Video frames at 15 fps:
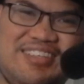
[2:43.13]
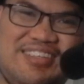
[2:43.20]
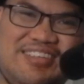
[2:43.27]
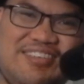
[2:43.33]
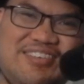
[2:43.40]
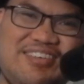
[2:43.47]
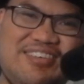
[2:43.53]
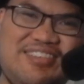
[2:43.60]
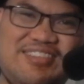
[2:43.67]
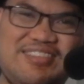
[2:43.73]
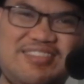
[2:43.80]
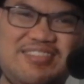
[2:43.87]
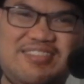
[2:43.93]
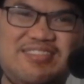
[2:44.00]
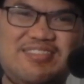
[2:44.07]
Alright.
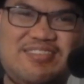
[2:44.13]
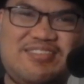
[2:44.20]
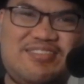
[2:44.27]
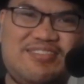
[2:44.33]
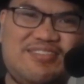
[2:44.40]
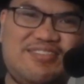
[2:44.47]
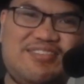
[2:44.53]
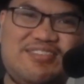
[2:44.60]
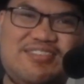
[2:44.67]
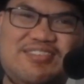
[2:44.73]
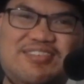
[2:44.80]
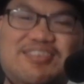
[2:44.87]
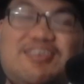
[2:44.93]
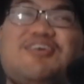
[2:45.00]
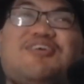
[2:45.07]

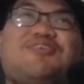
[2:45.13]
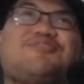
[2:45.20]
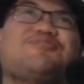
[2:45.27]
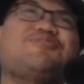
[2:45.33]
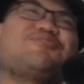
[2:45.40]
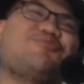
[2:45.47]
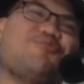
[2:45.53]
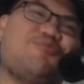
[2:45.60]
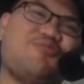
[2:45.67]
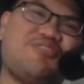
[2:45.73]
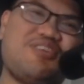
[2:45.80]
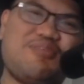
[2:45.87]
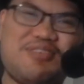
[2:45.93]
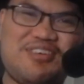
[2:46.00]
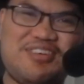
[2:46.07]
Oh,
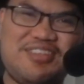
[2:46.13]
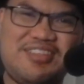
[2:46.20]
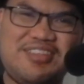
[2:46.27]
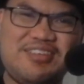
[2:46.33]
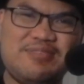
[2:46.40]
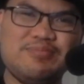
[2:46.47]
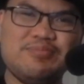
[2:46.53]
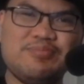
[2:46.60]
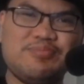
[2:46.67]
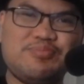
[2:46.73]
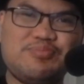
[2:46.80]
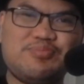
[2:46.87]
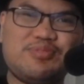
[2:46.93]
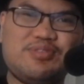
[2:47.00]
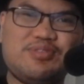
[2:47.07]
Kotone, man.
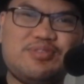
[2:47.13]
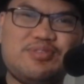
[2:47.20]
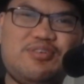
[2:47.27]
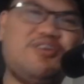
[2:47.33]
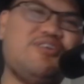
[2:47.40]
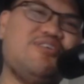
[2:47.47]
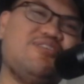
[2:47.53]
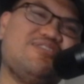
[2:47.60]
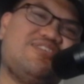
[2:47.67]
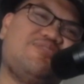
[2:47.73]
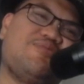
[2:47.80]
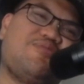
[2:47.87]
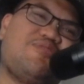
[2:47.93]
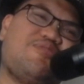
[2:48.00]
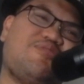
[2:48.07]
Oh,
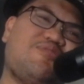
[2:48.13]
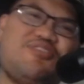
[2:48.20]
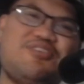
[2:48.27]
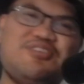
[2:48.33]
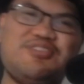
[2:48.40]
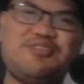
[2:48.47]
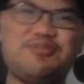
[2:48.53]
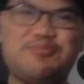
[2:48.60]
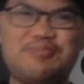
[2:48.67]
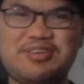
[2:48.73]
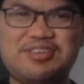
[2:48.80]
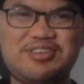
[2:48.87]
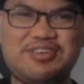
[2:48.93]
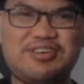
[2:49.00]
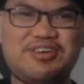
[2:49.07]
Soyeon. Oh my
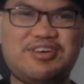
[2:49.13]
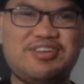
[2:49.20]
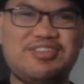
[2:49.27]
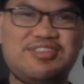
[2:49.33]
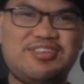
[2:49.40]
god.